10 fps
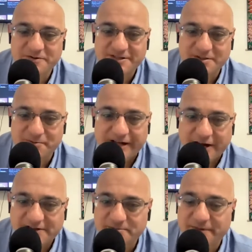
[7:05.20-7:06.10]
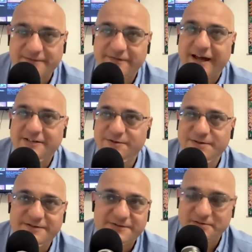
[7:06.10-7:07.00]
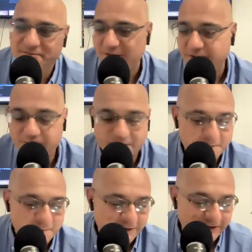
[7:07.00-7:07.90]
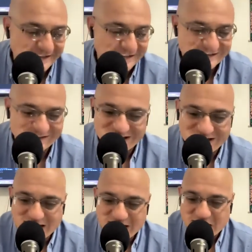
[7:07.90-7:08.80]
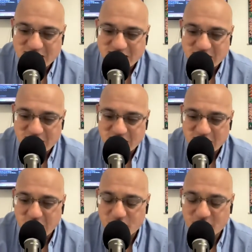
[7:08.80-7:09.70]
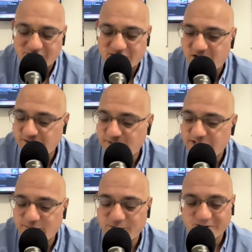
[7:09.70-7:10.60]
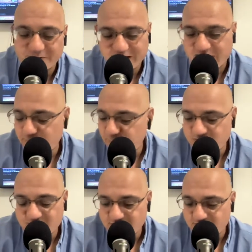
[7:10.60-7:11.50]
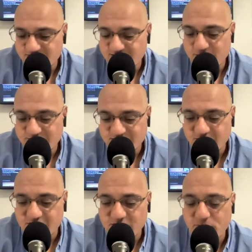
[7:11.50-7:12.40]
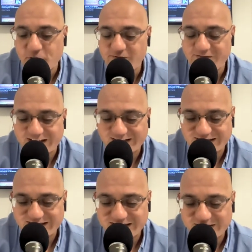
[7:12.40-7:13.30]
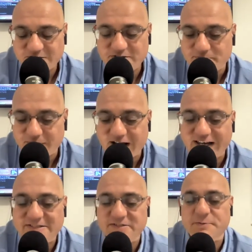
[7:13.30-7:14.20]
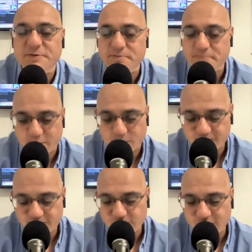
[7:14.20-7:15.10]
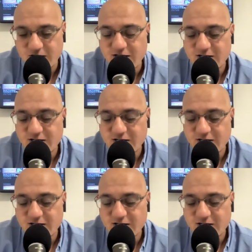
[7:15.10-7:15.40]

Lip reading: suppliers and manufacturers from all over the world that I would have not been able to do that with just a business card. The point of that is the smile is the most powerful,